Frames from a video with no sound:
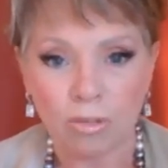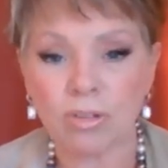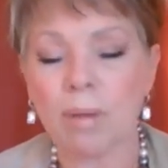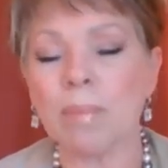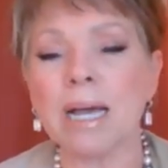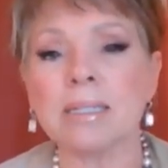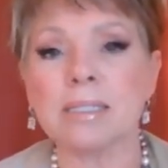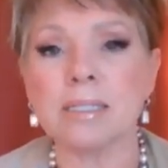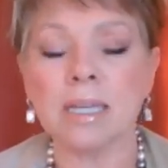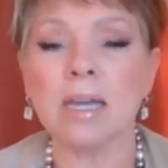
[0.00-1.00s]
from a
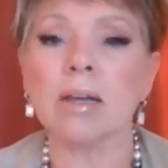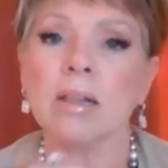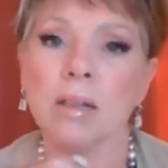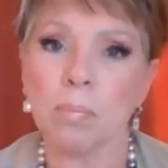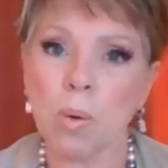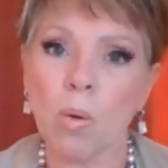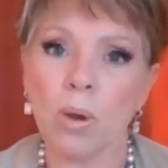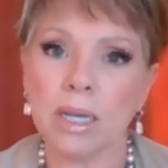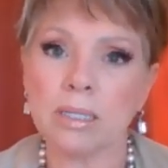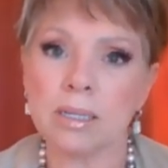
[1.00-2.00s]
single
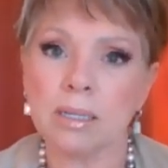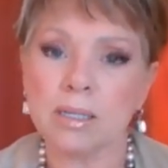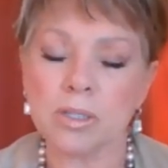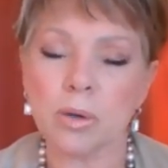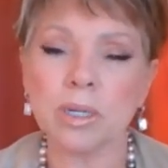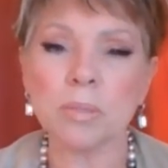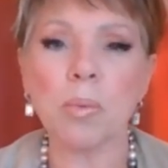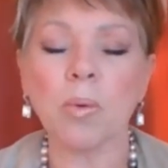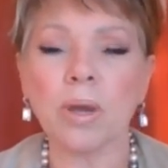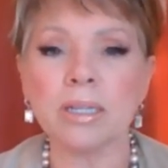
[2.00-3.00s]
point, source
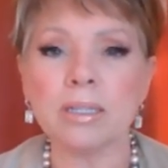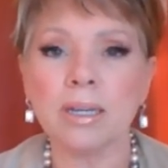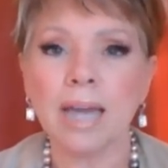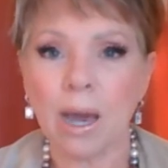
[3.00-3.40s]
point,